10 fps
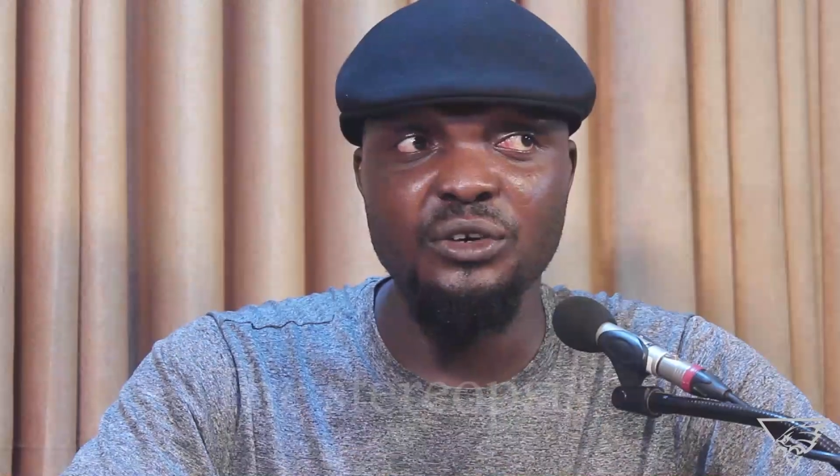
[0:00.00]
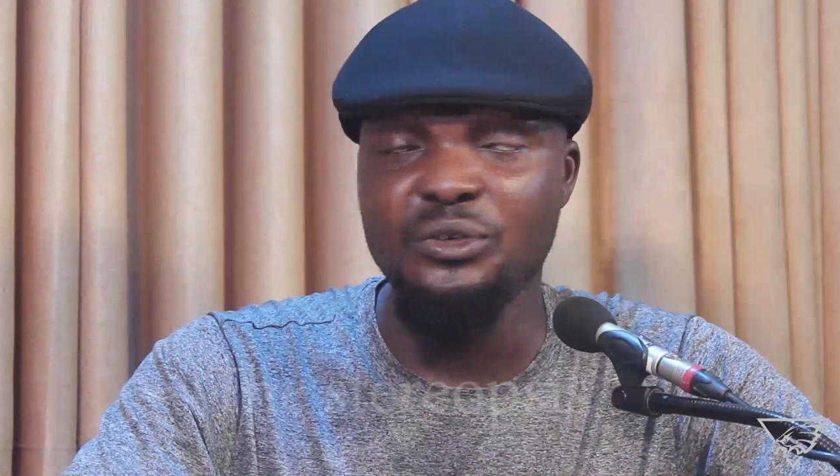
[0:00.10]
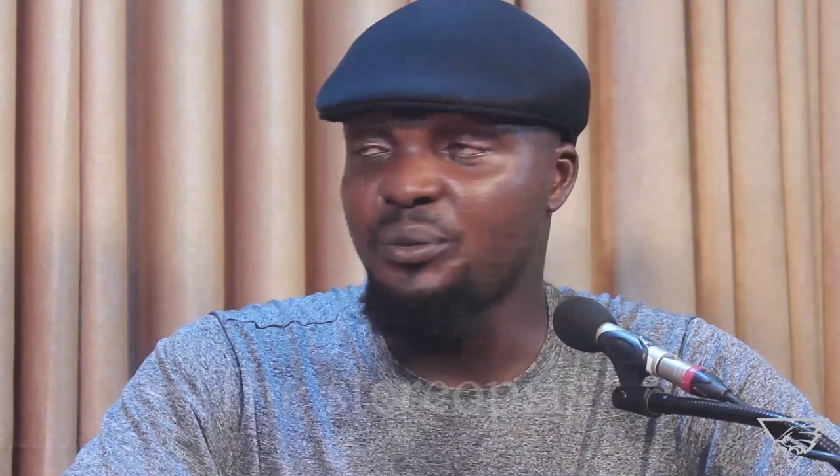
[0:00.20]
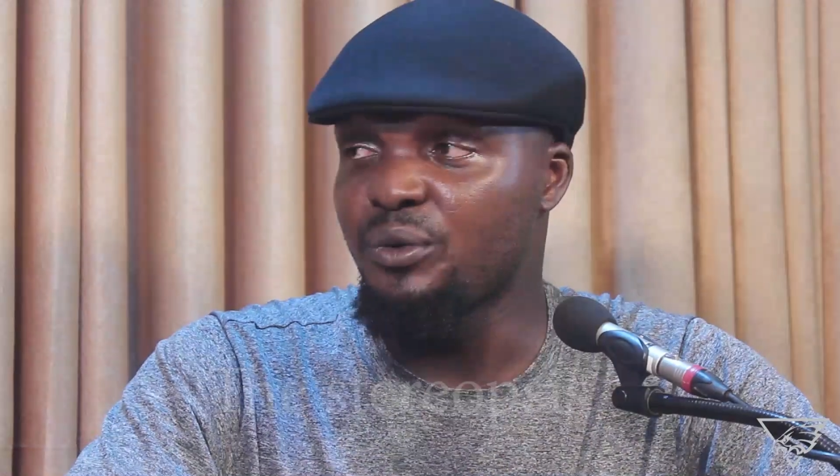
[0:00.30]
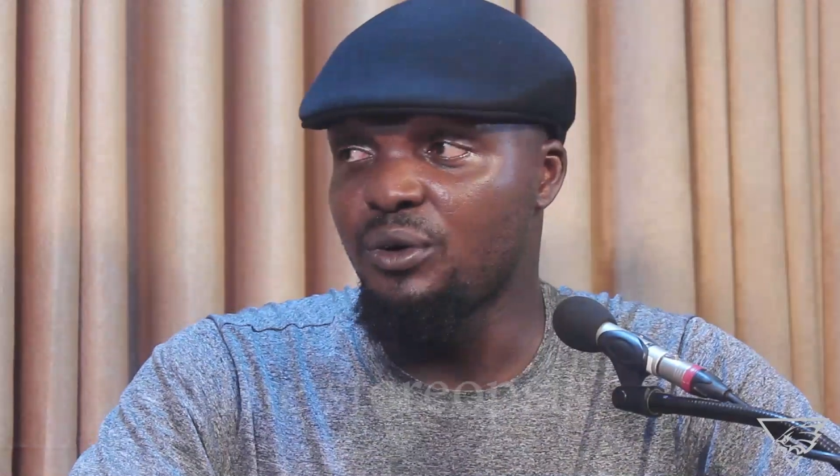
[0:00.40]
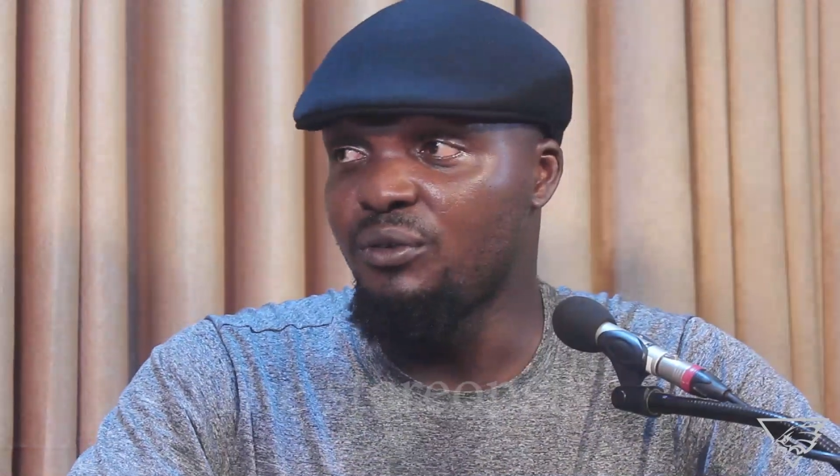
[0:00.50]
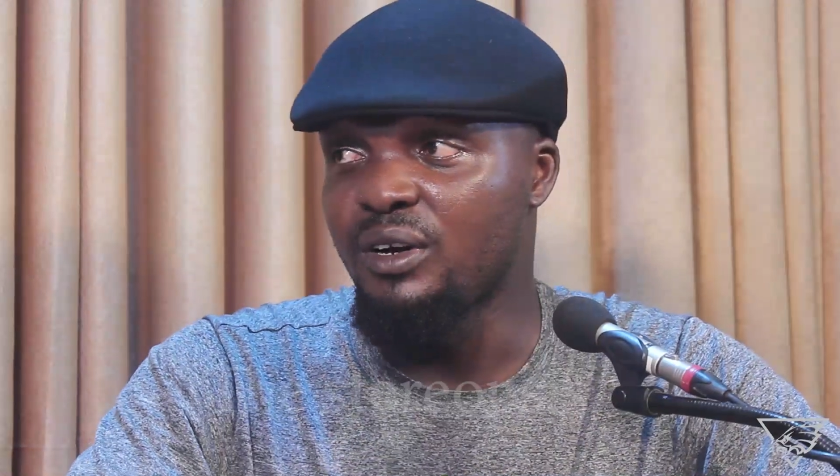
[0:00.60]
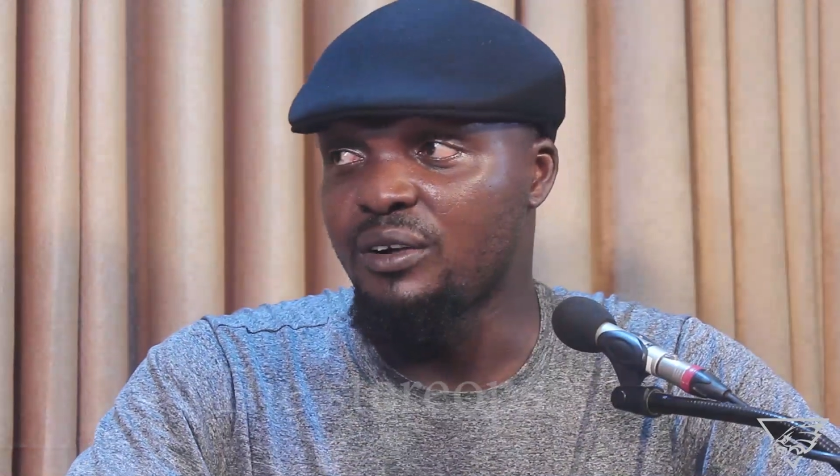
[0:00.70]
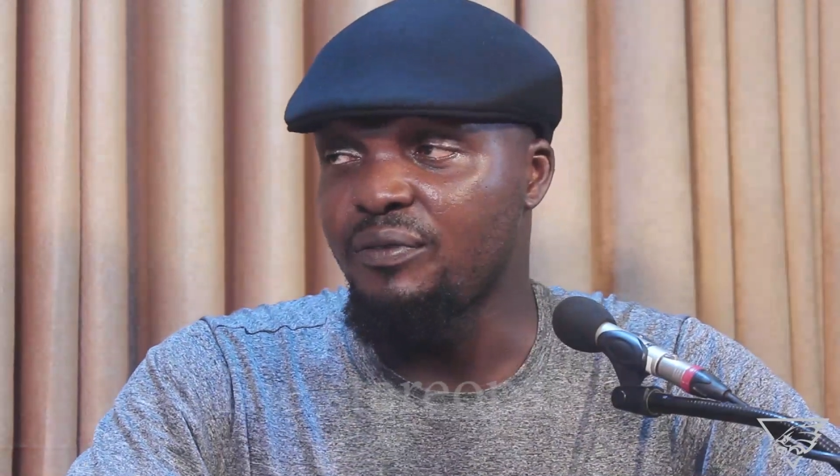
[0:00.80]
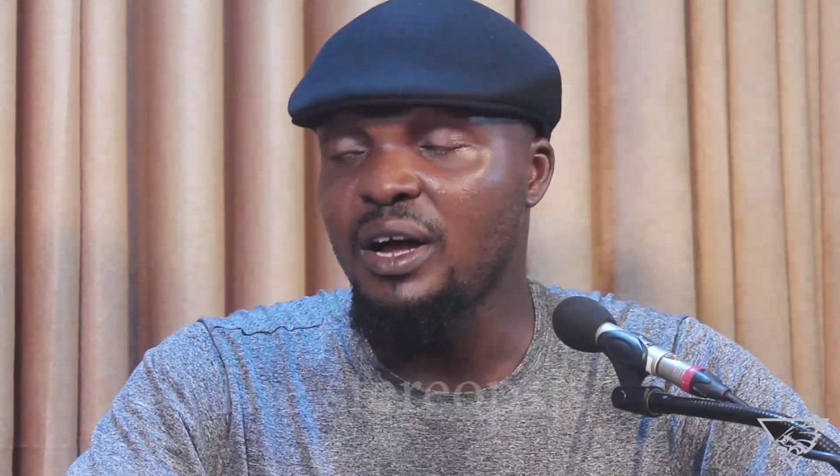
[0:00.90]
those people don't
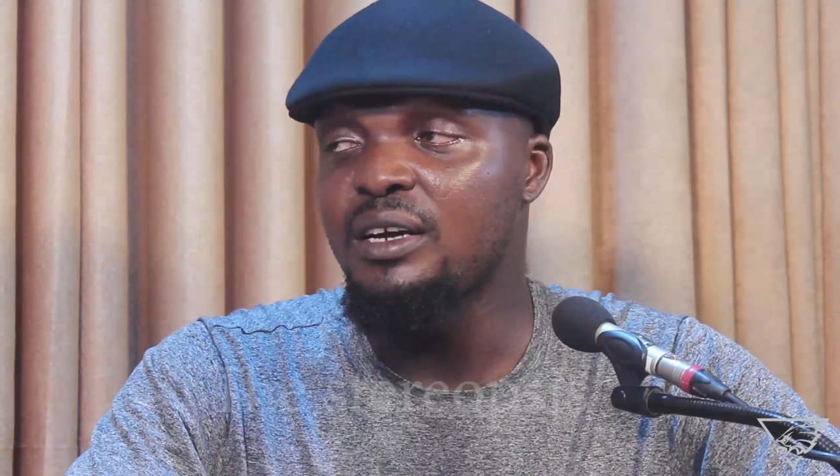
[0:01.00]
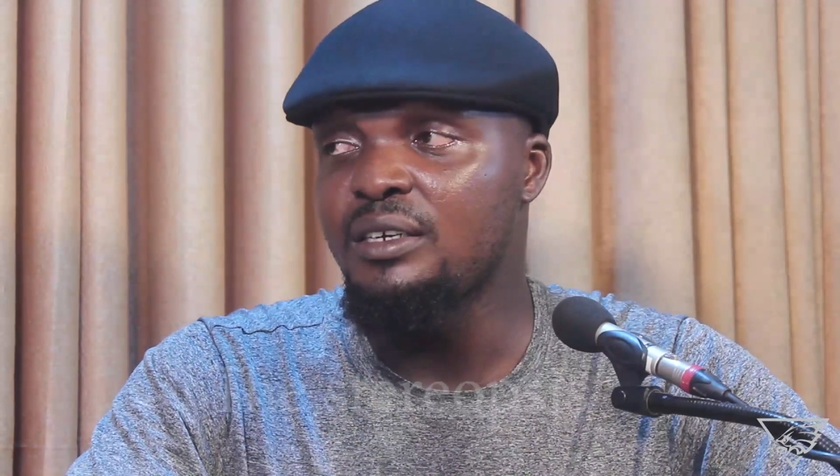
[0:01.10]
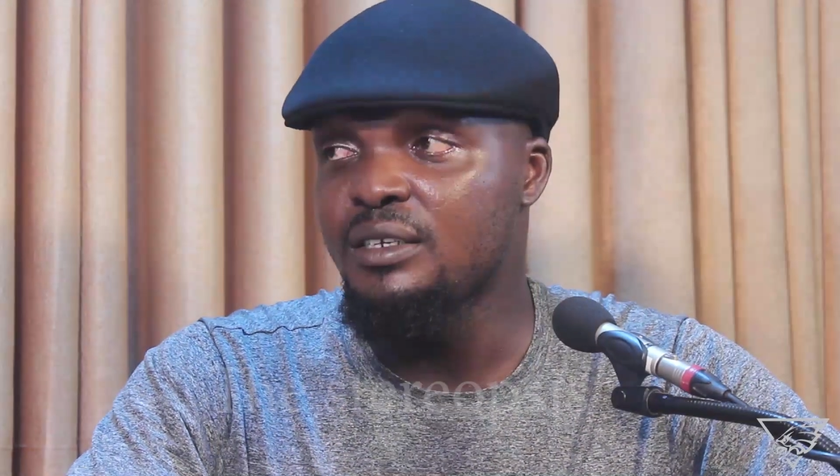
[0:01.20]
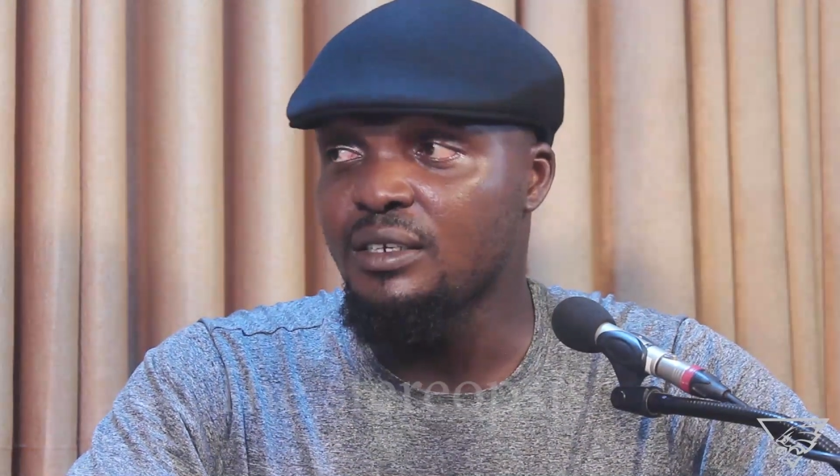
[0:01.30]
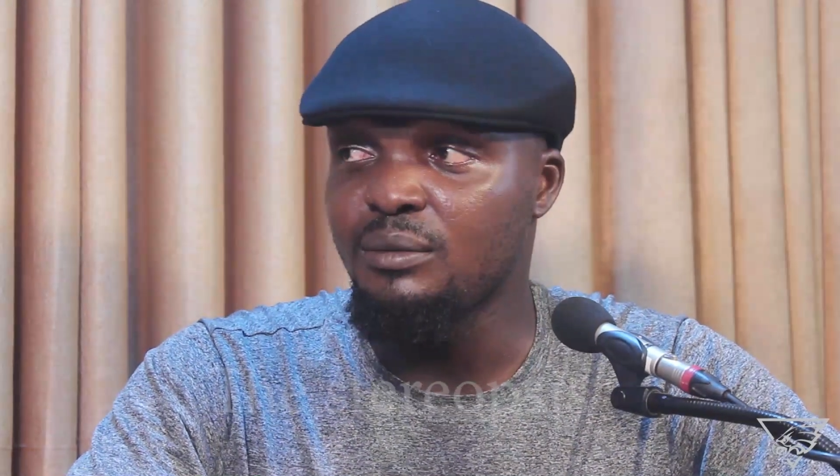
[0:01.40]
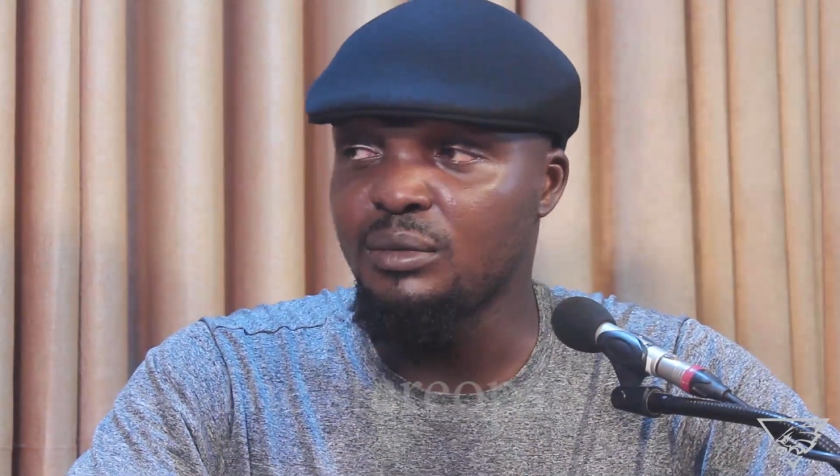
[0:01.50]
verify anything,